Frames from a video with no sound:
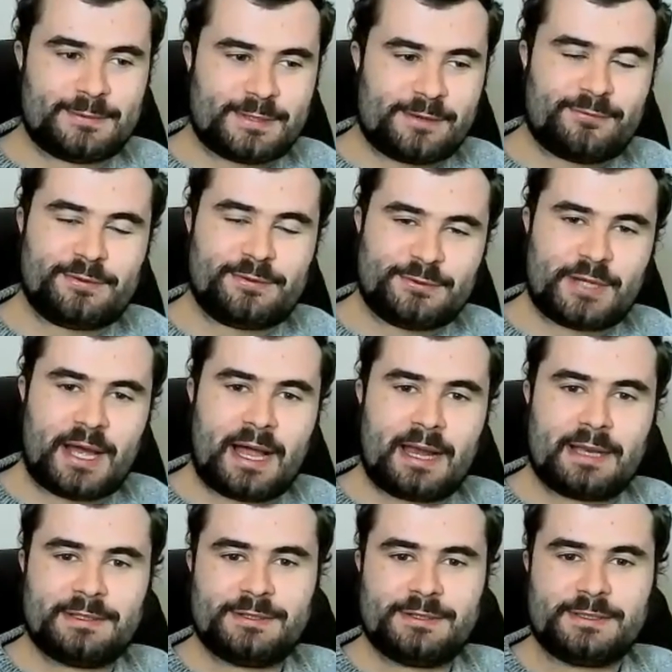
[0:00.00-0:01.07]
toughest
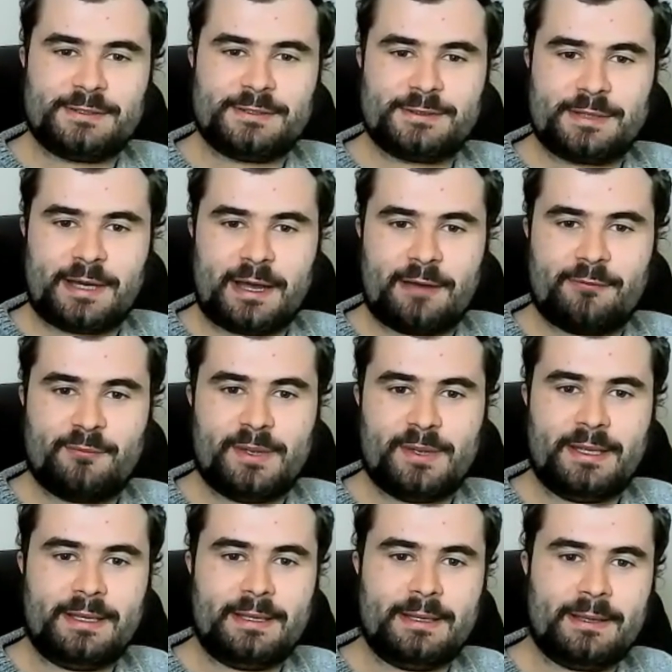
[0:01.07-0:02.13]
challenges have
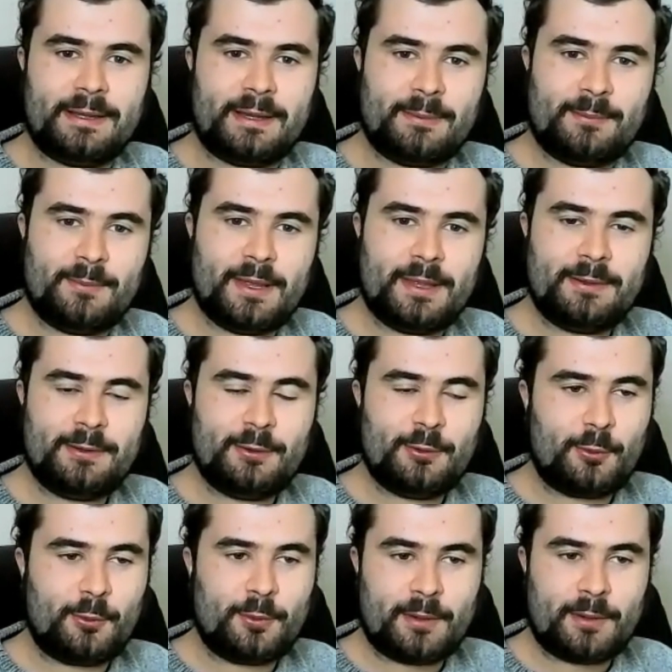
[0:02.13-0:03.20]
been uh, made, you
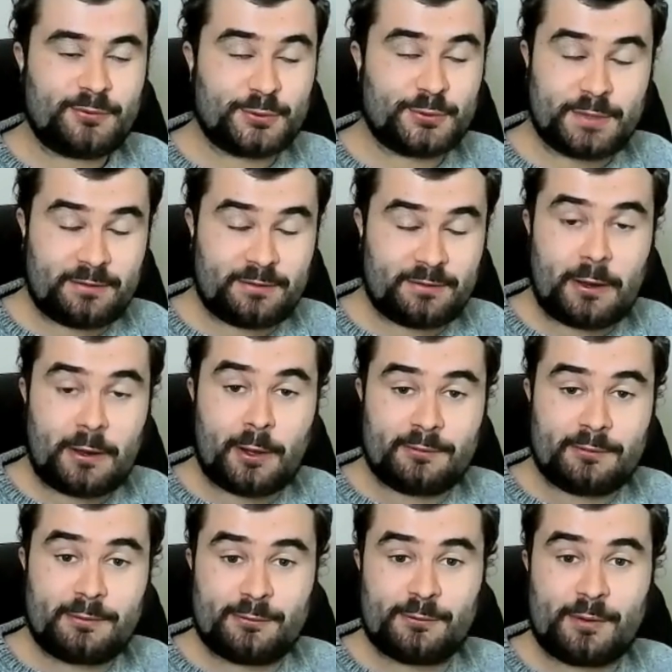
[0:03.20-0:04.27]
know i'm sure there's a
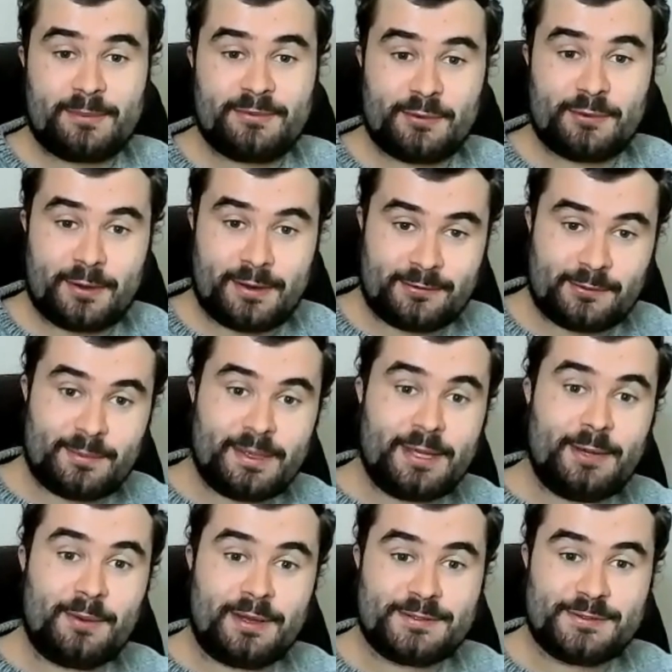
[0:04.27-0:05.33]
lot so i'm sorry it's a
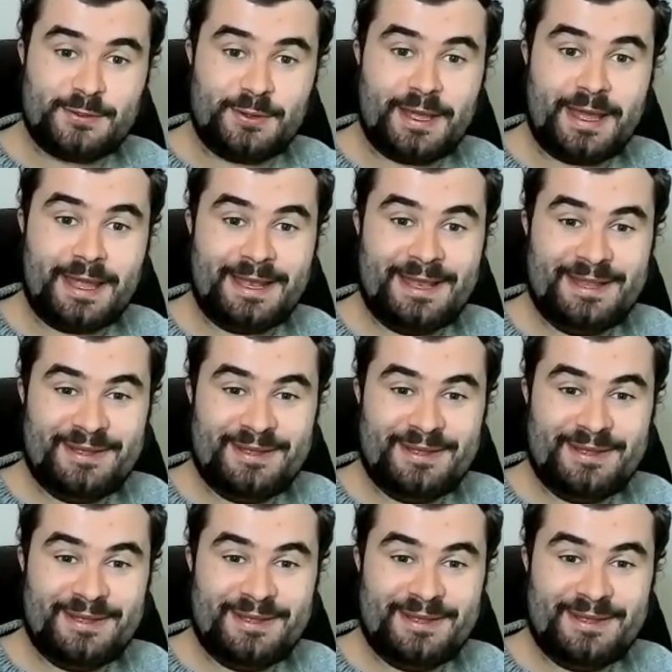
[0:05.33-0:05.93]
big question mm-hmm. again